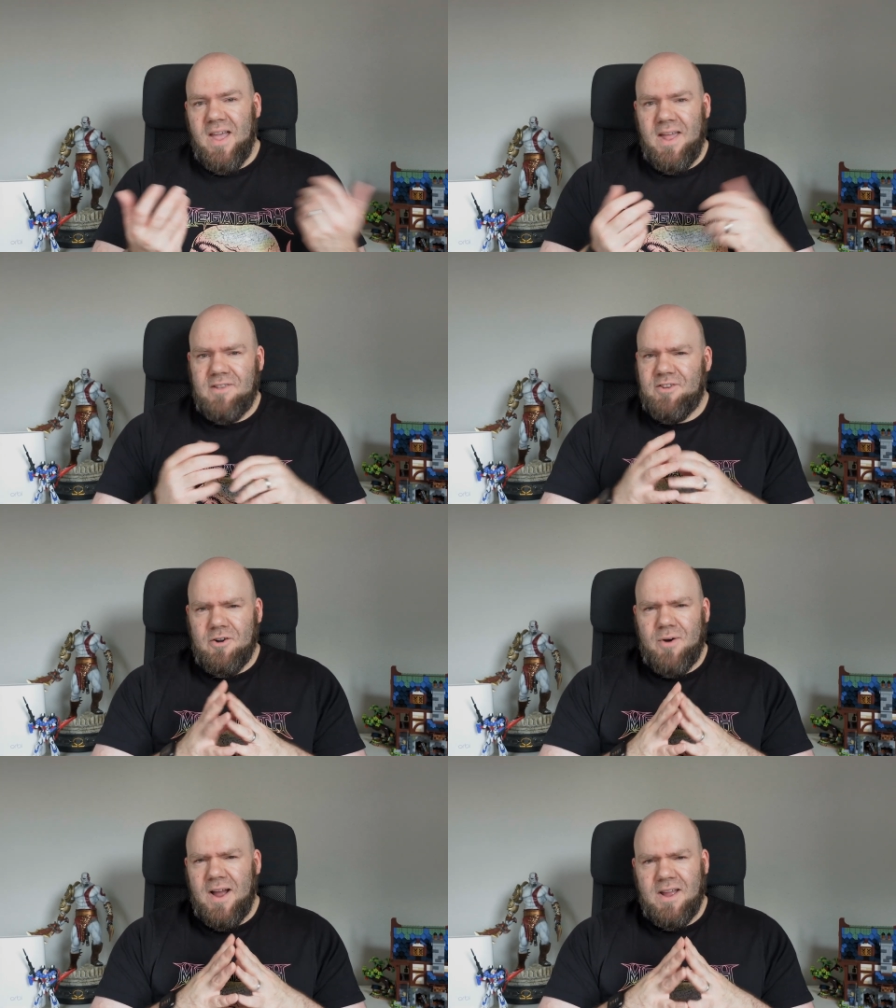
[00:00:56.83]
and
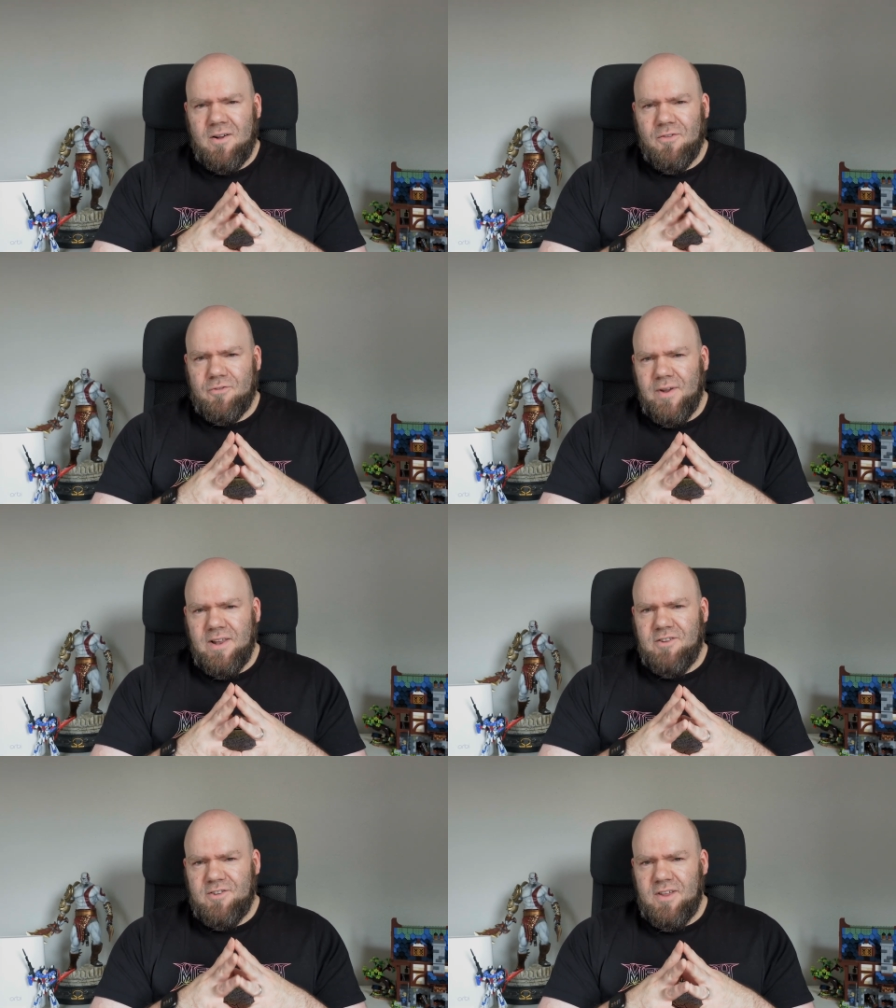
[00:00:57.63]
so I can't
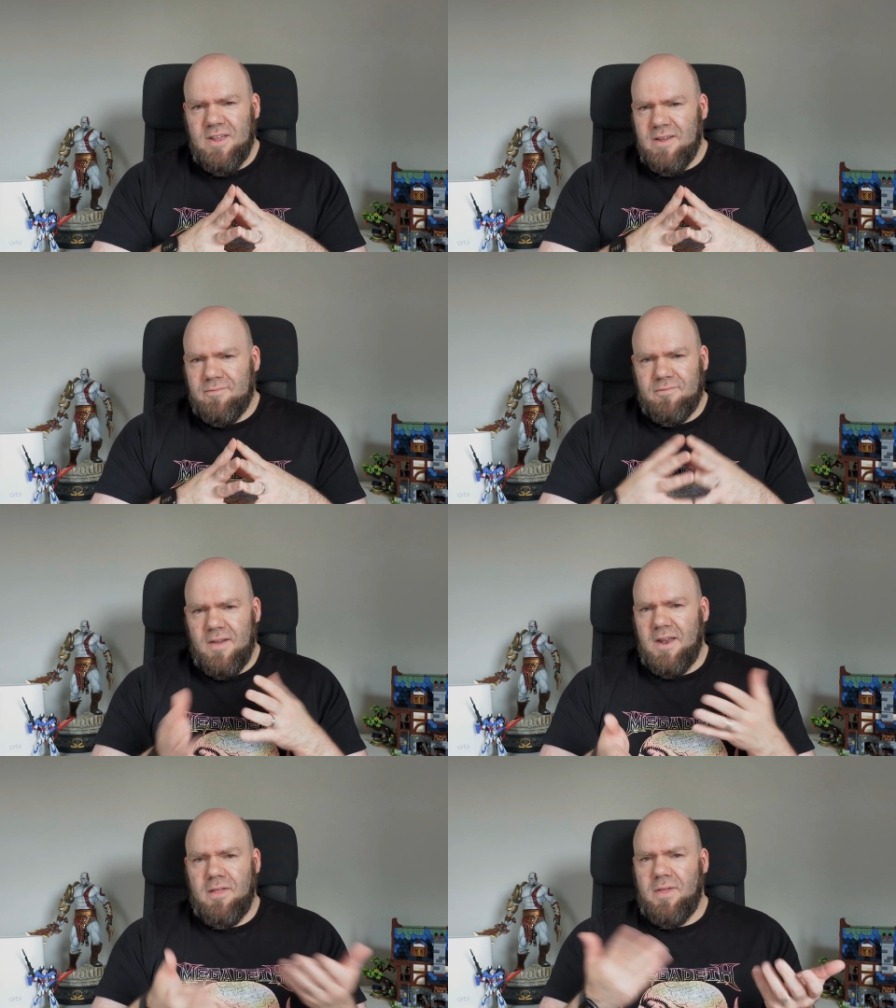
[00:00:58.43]
really see if
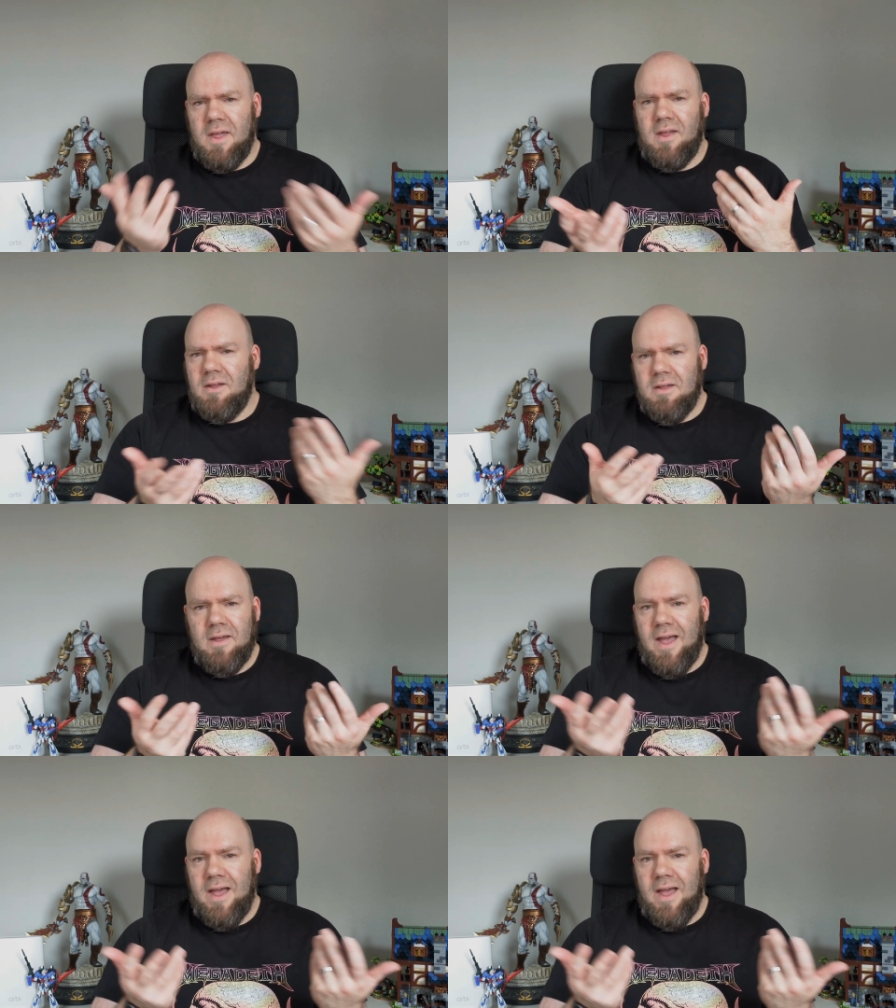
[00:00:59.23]
anything